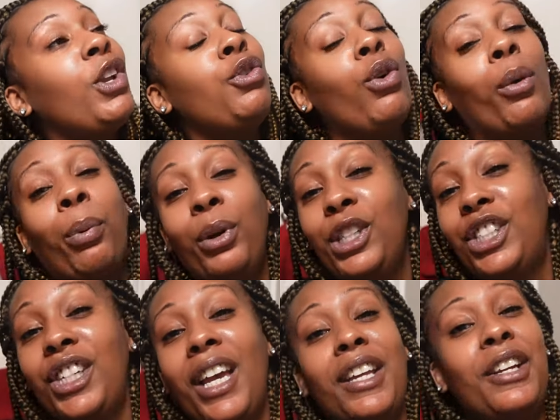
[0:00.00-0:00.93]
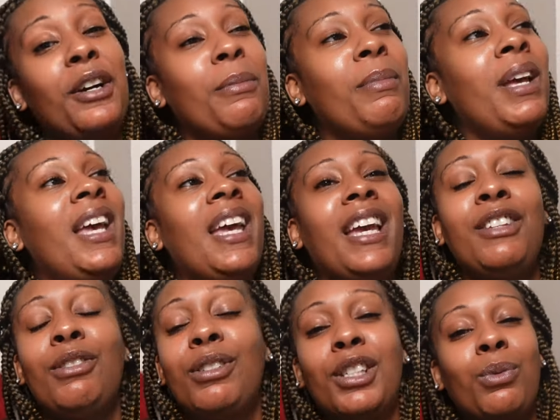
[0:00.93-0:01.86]
you appreciate them, and
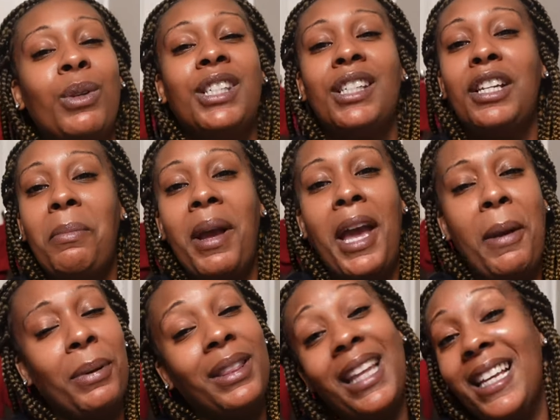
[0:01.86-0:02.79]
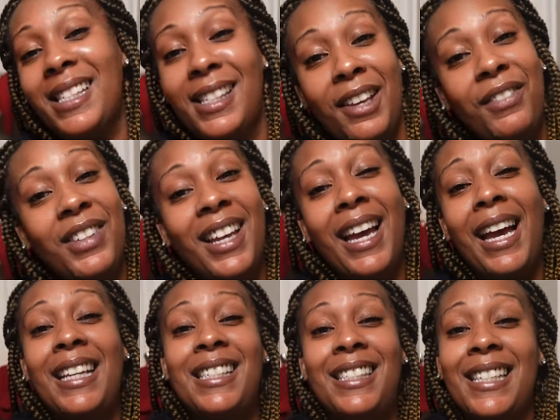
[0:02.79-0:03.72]
you just wishing them a happy Thanksgiving, you
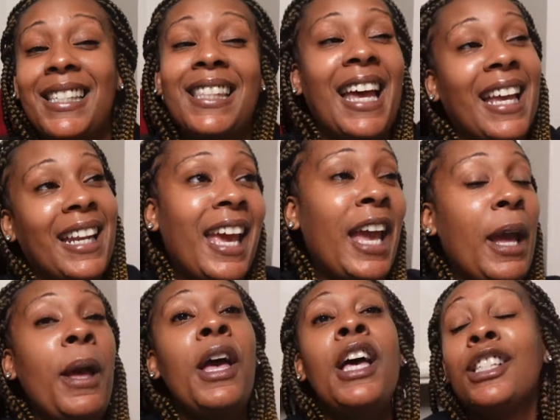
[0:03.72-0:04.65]
guys, just like that.